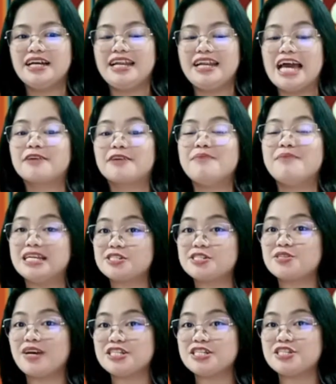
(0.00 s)
like
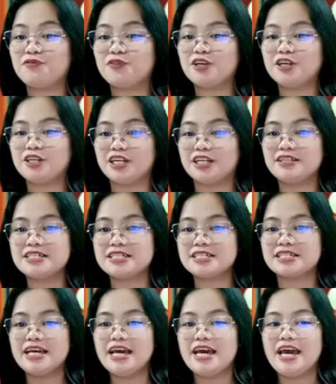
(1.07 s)
menstruation for
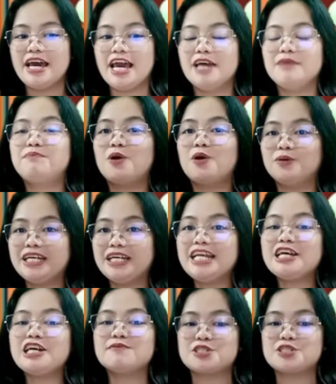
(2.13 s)
girls and broadening of